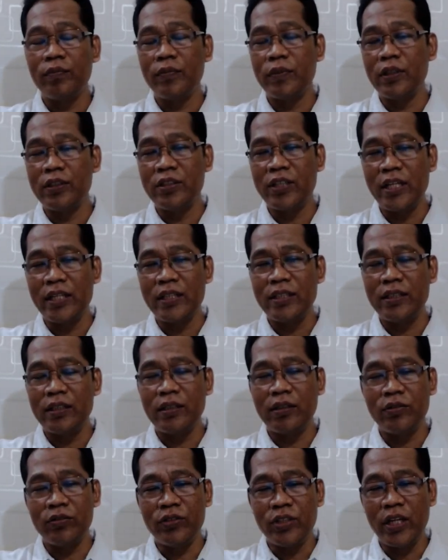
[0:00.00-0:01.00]

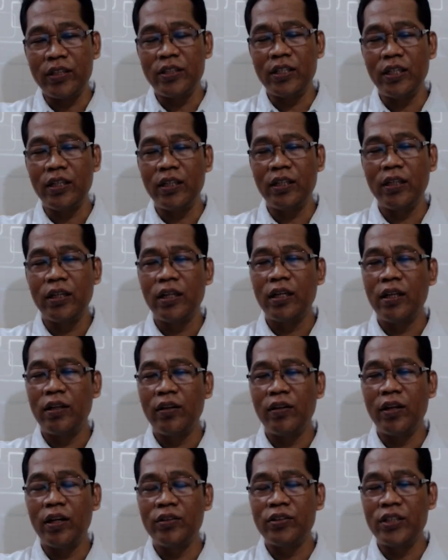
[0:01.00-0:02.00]
judging
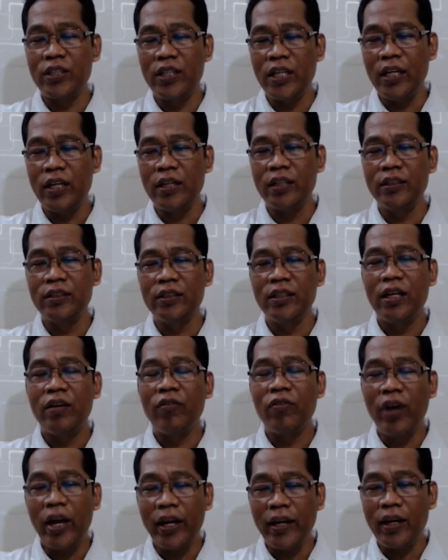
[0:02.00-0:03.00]
the sinners
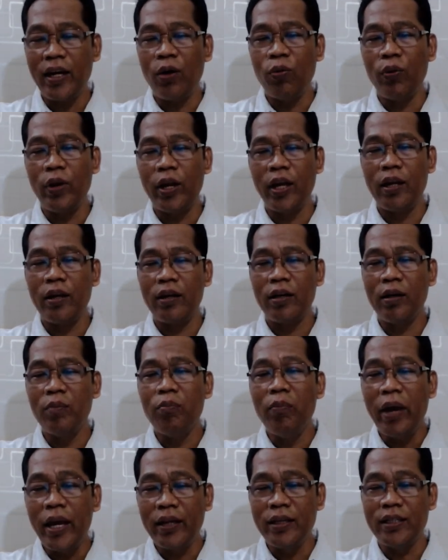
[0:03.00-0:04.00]
right away.
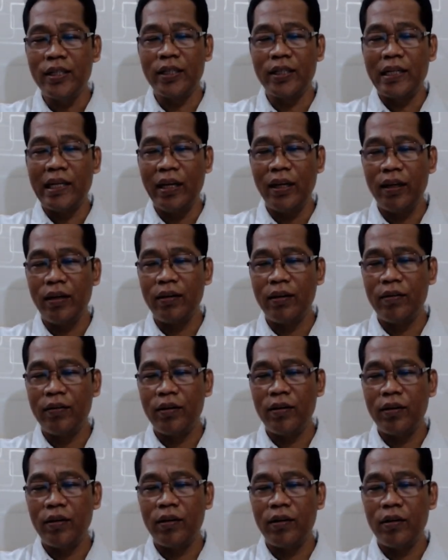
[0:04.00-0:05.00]
immediately.
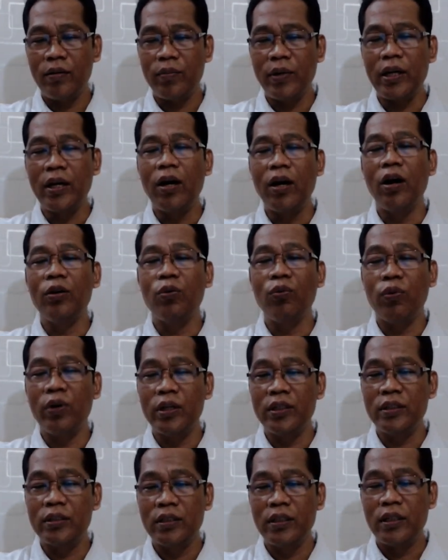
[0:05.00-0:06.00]
But God
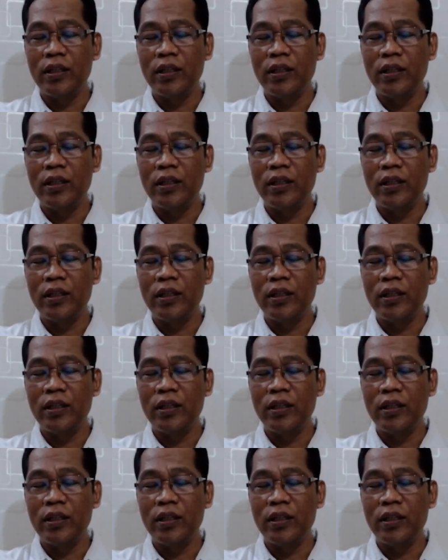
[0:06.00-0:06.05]
wants